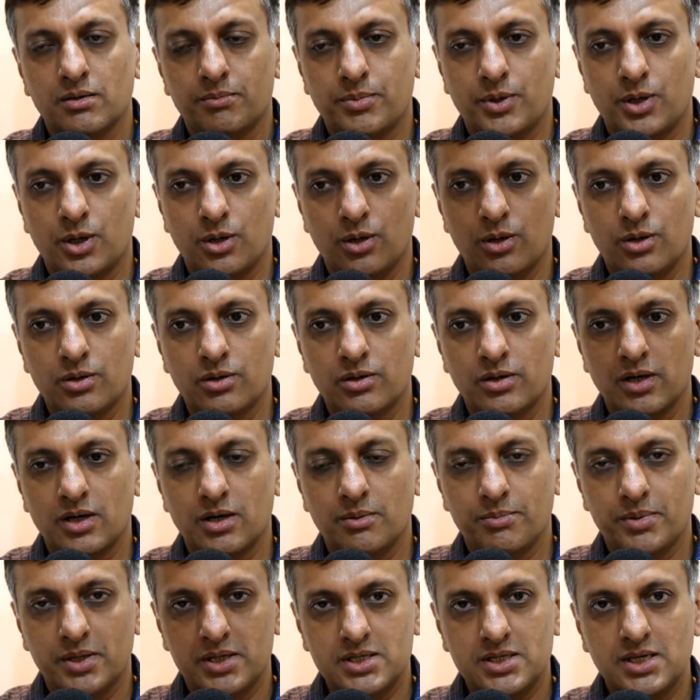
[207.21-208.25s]
prolonged
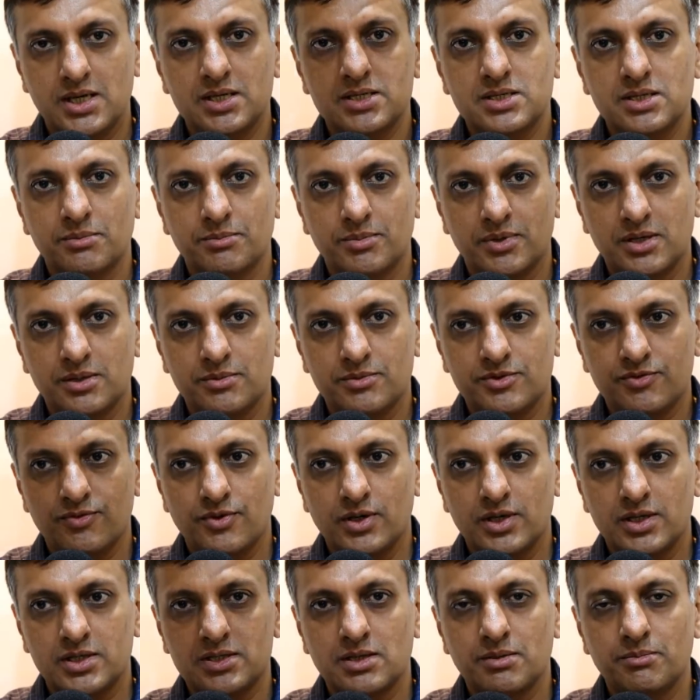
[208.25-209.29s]
upper GI symptoms,
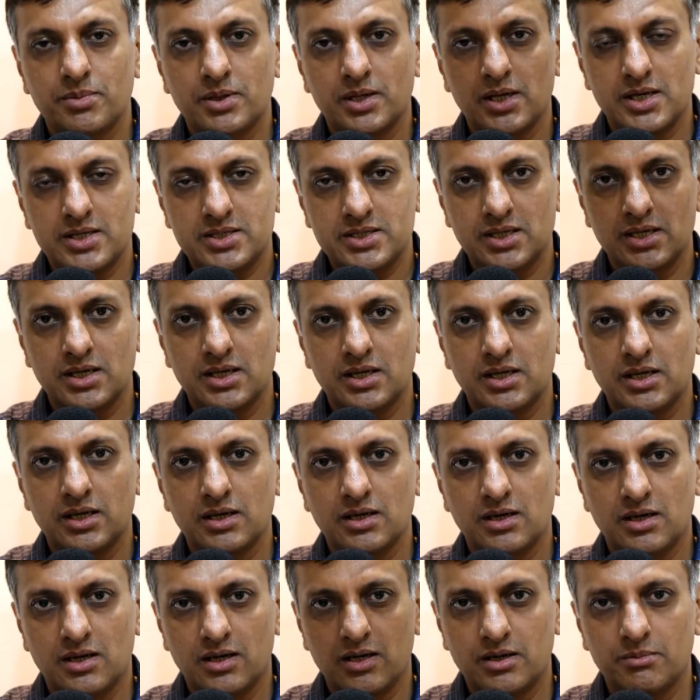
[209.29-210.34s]
for example
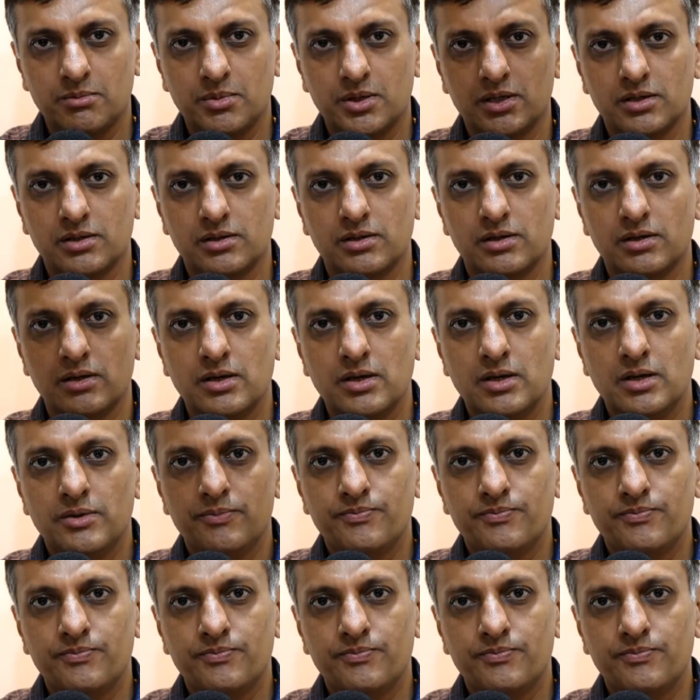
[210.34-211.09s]
acidity, heartburn,